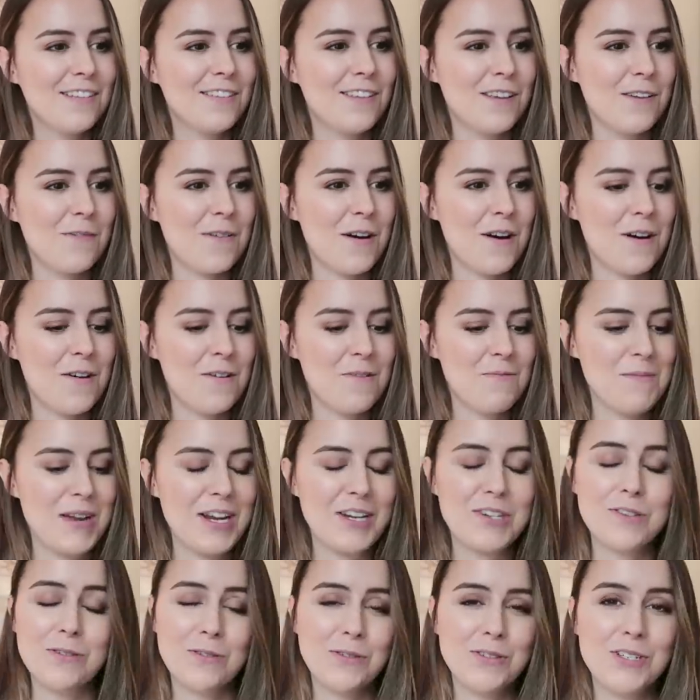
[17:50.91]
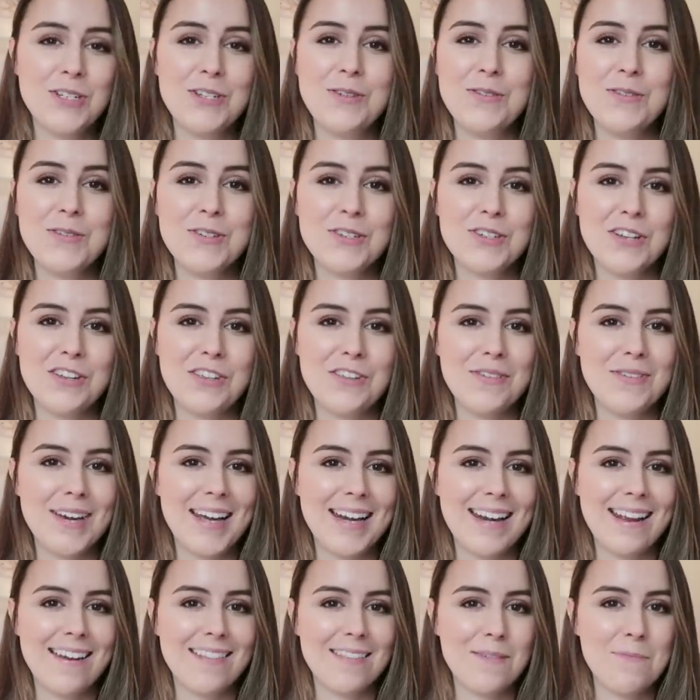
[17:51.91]
So I'll make sure to show you
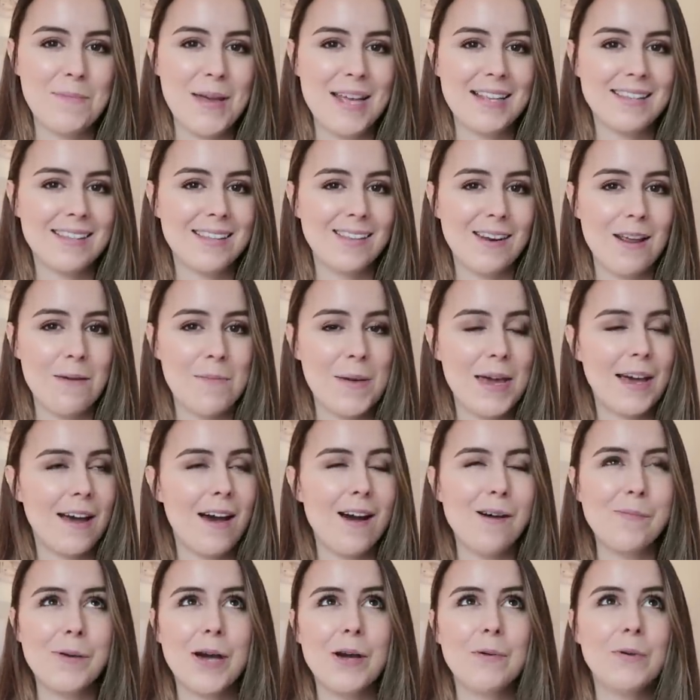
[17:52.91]
any other bits that I pick up.